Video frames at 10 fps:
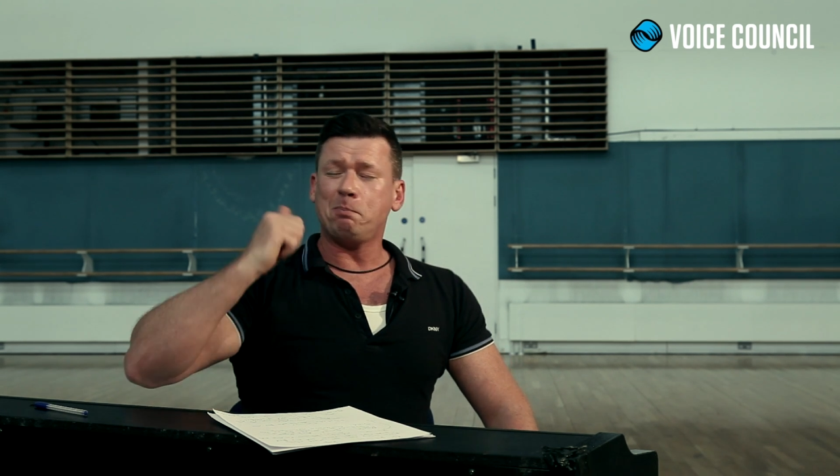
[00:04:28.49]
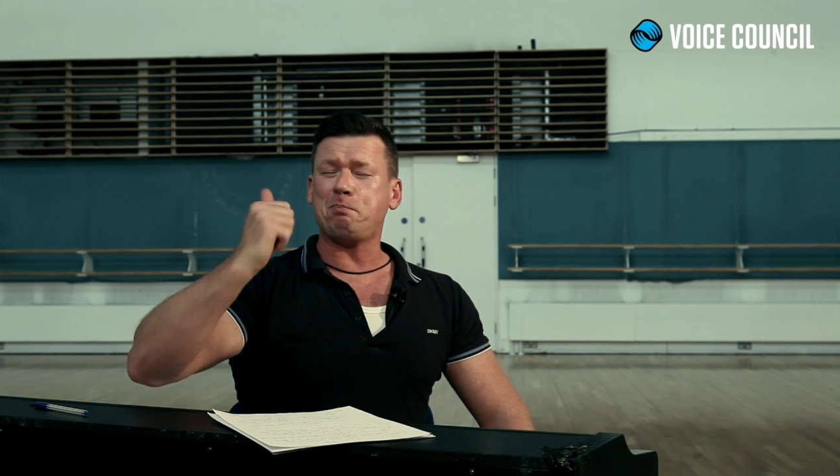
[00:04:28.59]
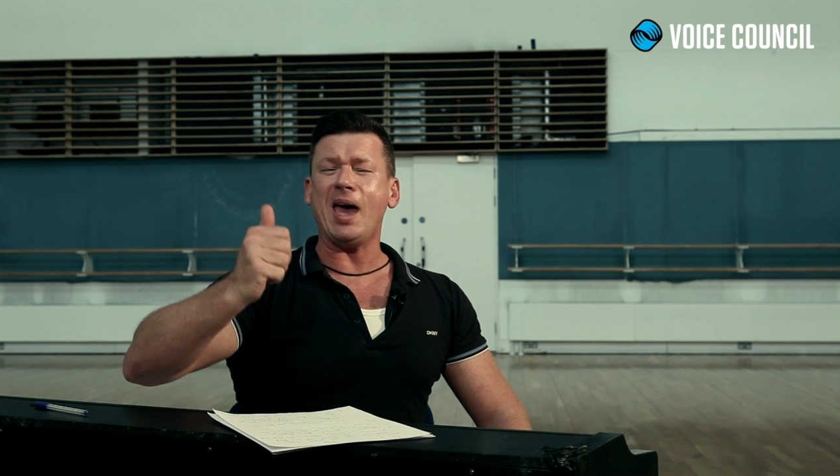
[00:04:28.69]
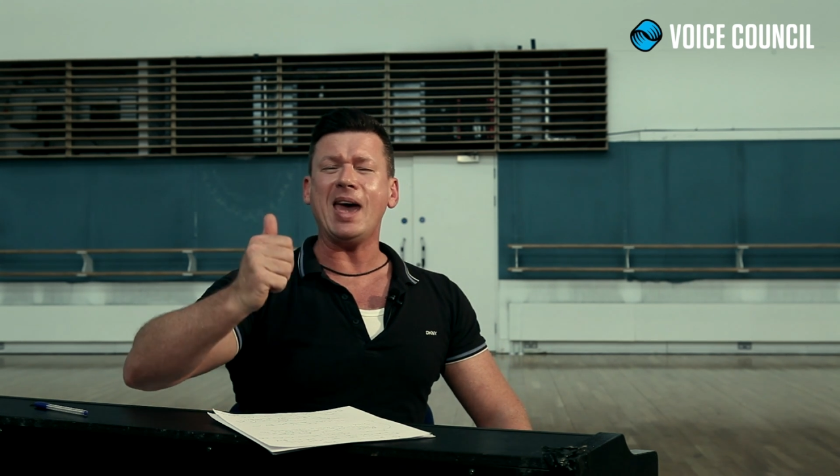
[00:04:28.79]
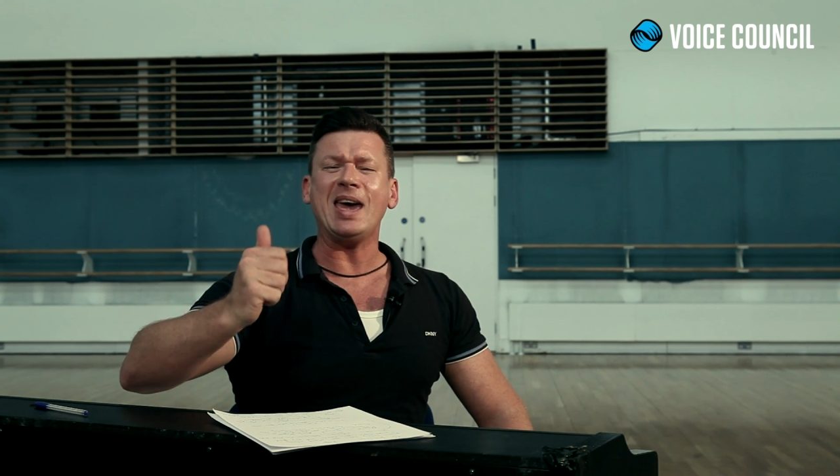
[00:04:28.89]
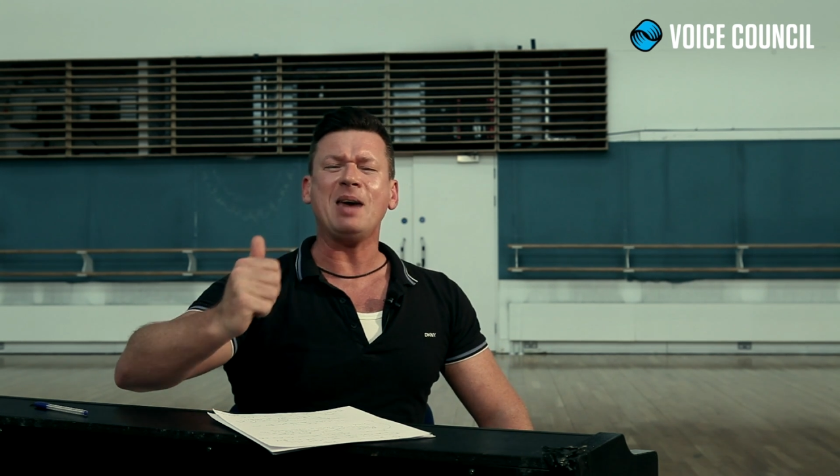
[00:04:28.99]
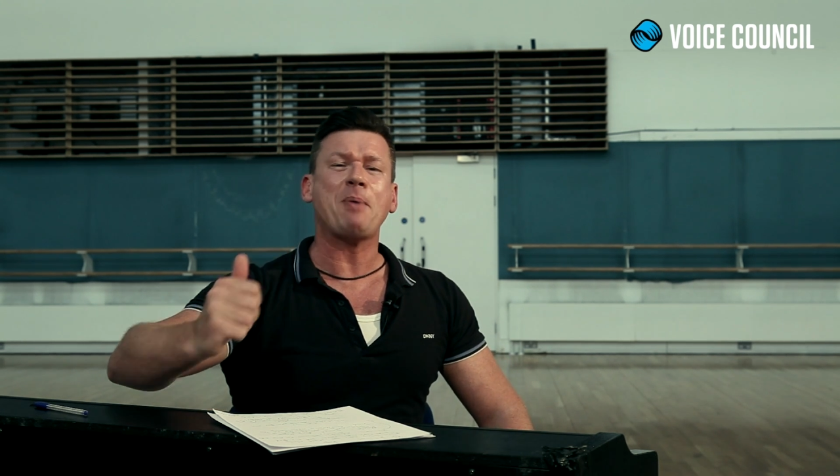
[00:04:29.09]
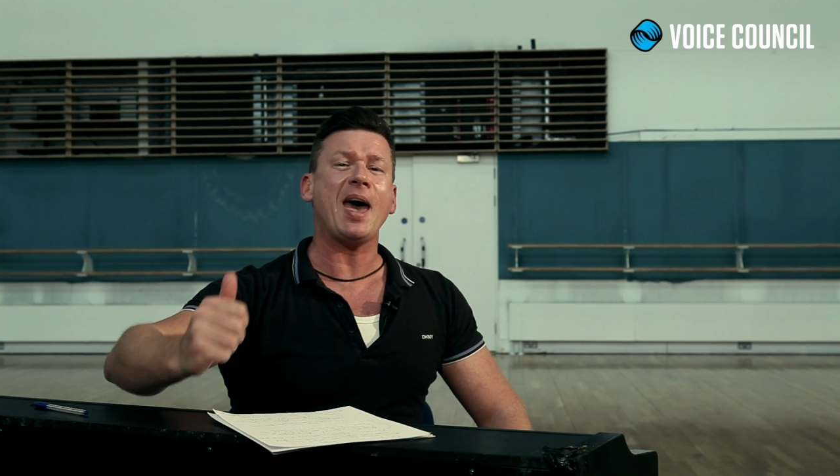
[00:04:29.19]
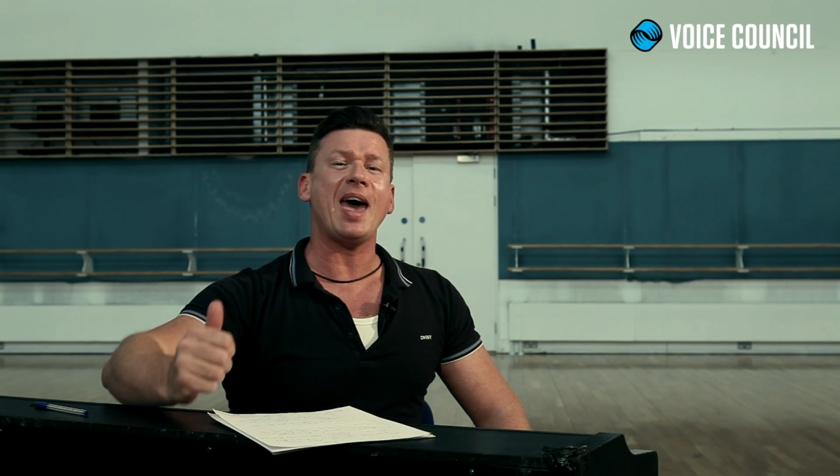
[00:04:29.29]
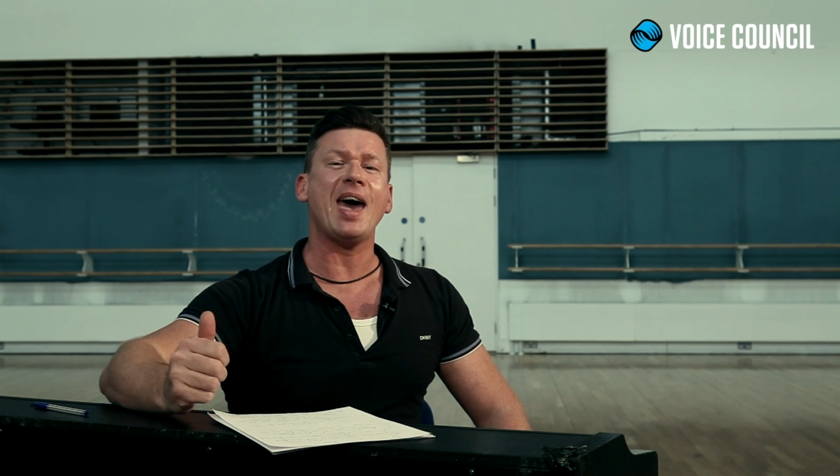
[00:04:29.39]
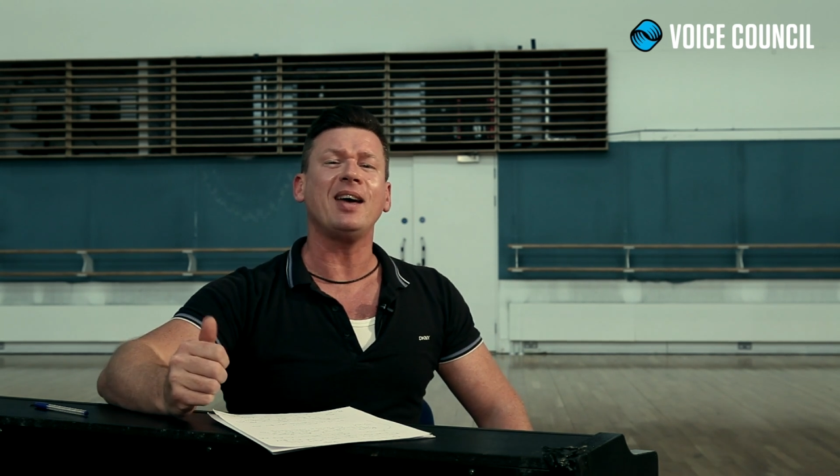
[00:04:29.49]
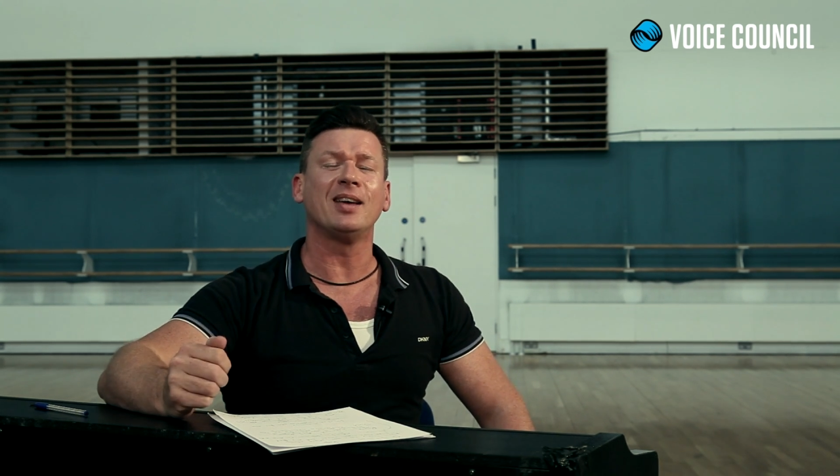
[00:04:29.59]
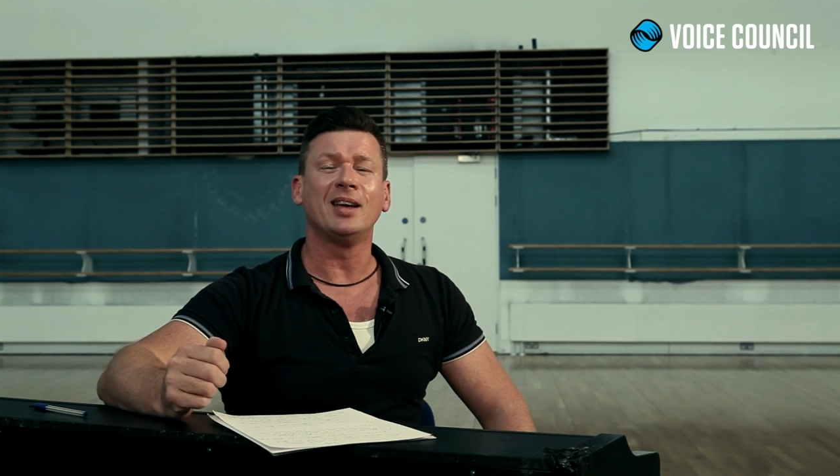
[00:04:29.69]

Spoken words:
baby,